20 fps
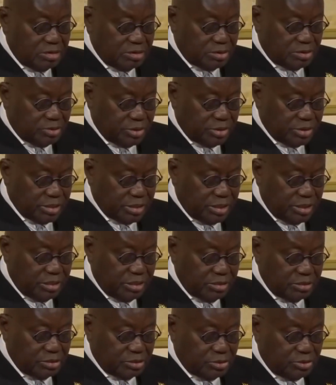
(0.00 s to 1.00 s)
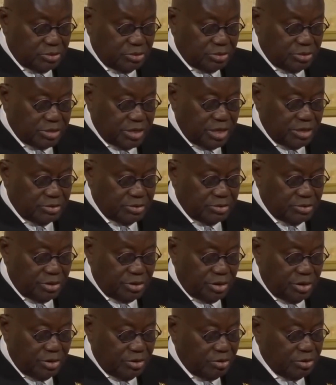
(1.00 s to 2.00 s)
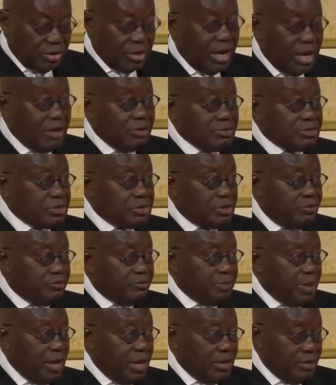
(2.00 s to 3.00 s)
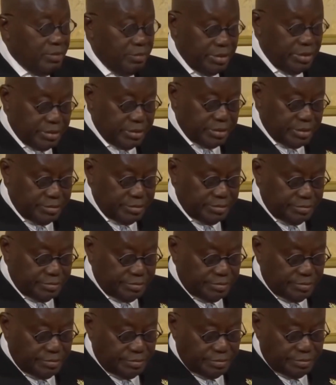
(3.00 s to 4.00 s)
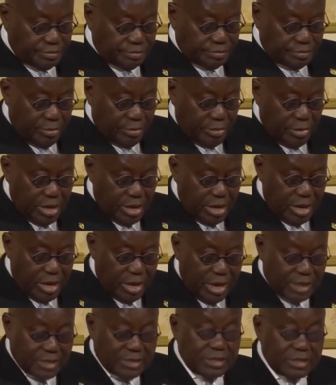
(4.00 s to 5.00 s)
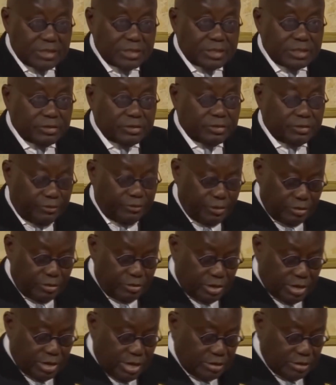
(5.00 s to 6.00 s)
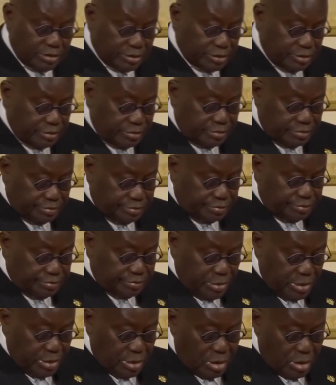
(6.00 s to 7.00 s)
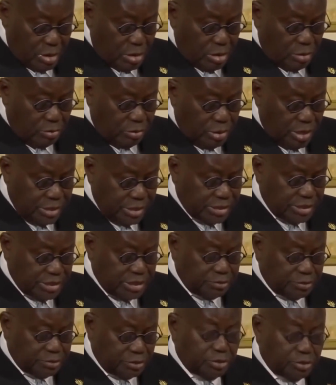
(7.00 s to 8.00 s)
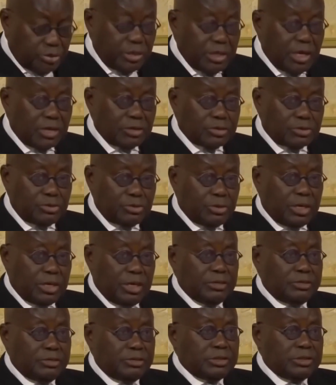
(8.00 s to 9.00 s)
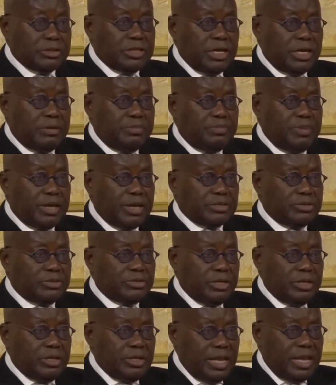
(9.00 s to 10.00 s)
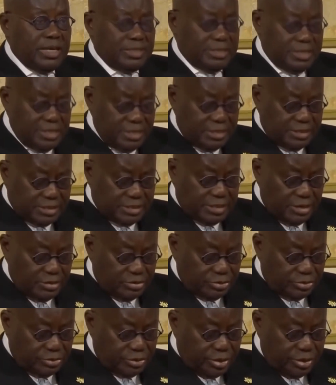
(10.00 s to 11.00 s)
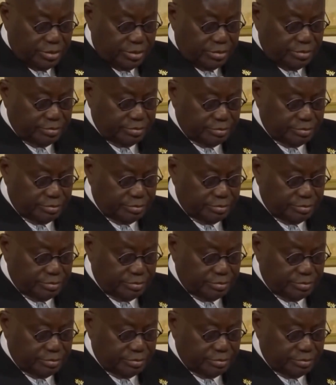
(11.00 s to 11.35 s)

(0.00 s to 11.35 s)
Switzerland's two-century-old House of Parliament. Excellencies of the Federal Council, relations between our two countries date back to the 19th century,